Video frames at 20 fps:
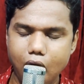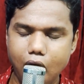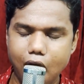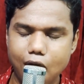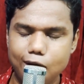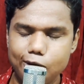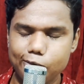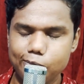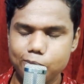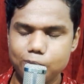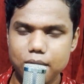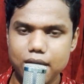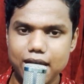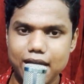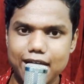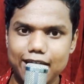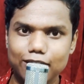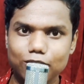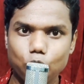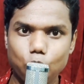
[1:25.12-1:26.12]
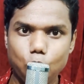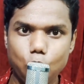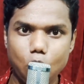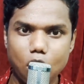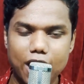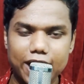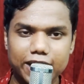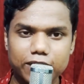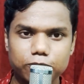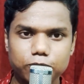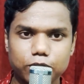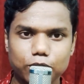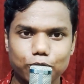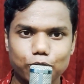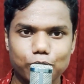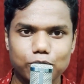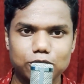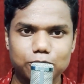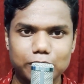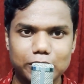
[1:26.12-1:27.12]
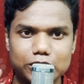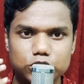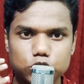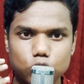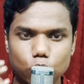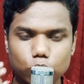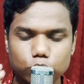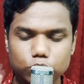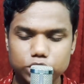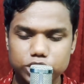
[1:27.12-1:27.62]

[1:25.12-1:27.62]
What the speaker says: And what a performance by Zhou Shen.